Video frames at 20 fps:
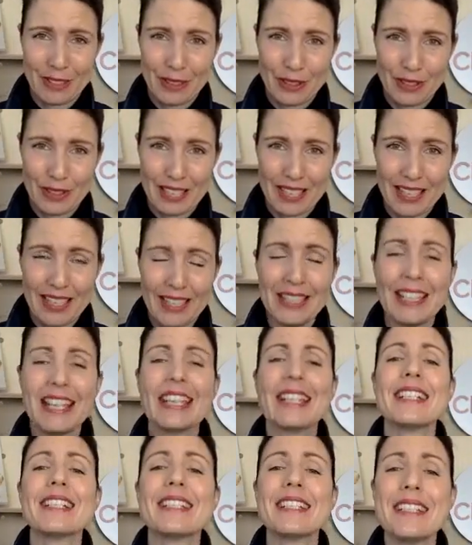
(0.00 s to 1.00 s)
Okay,
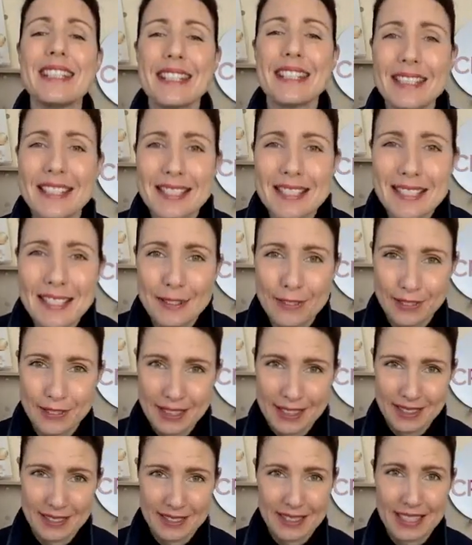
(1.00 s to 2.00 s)

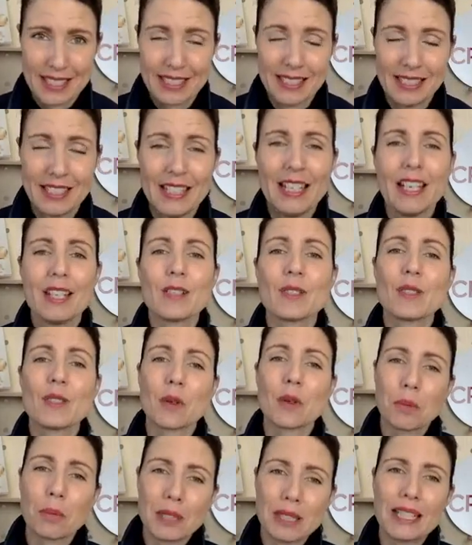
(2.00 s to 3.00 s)
significantly. So
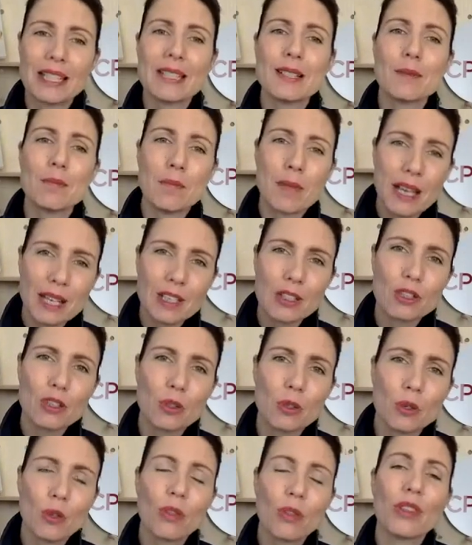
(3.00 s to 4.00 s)
please make
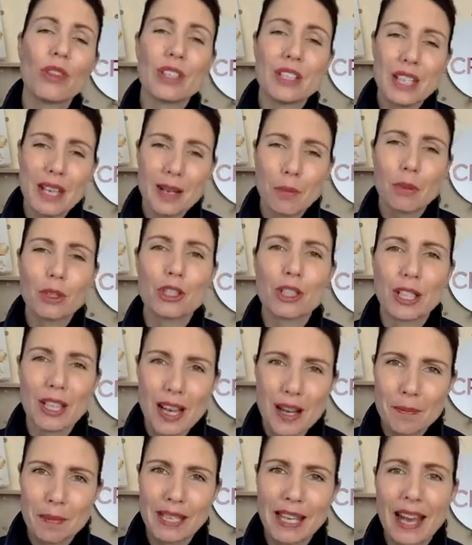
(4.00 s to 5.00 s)
sure that the temperature
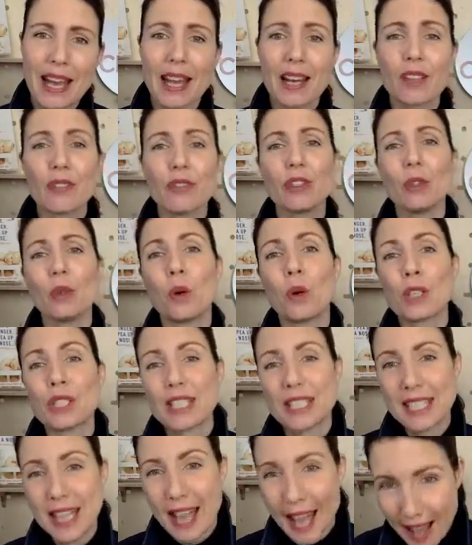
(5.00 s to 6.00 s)
coming out of your
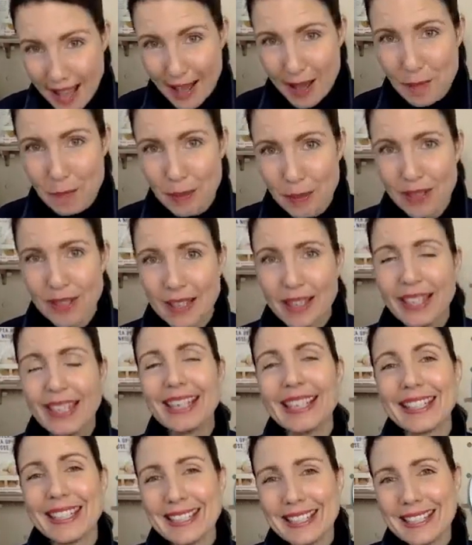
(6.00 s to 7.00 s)
tap
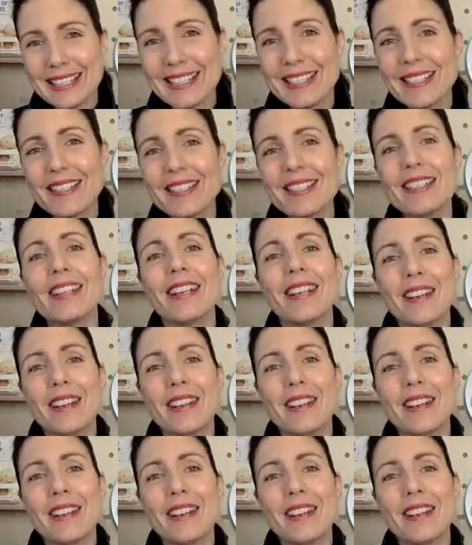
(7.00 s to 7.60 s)
is